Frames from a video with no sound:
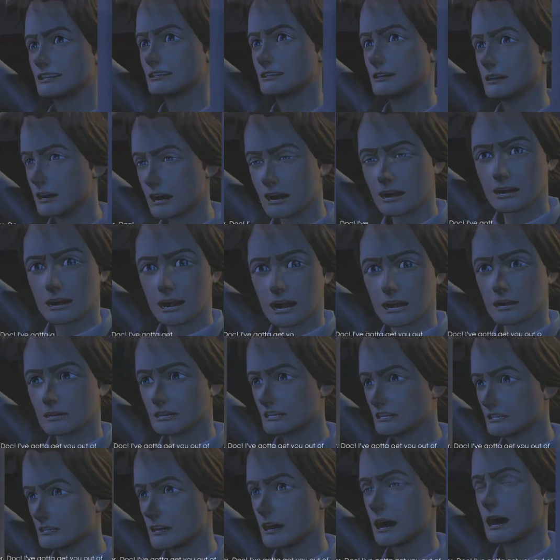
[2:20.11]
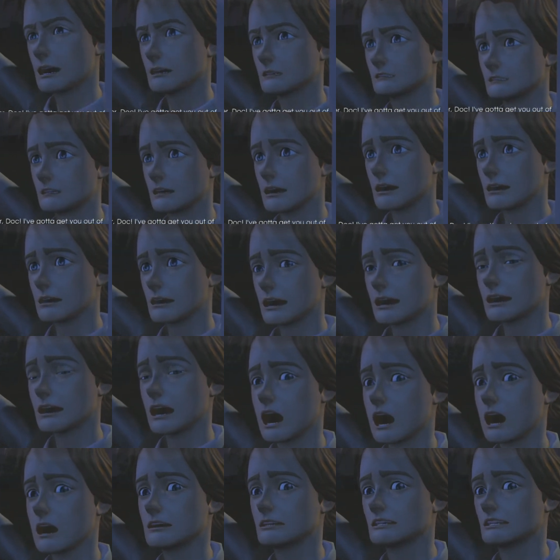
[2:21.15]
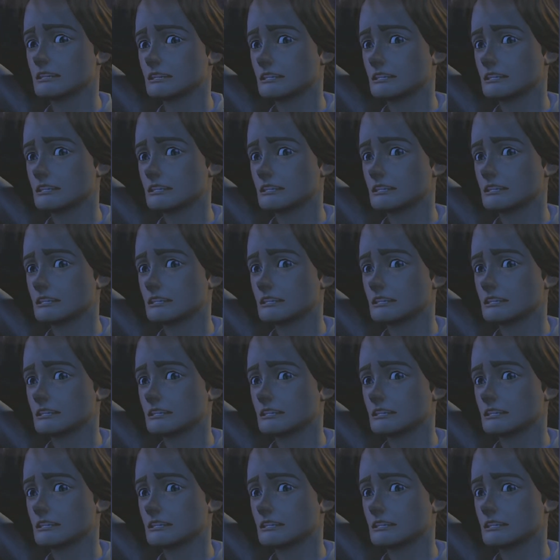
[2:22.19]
You're still in danger, Doc. We've got to get you out of